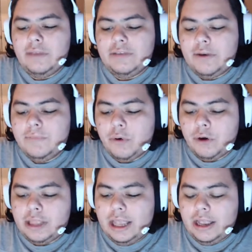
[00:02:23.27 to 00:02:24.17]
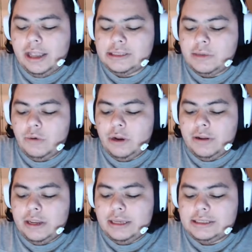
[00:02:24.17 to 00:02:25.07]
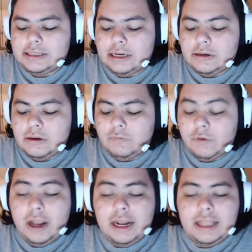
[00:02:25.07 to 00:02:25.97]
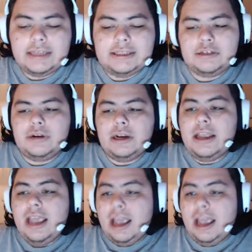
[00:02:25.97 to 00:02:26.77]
it's very important that someone is going to run in this district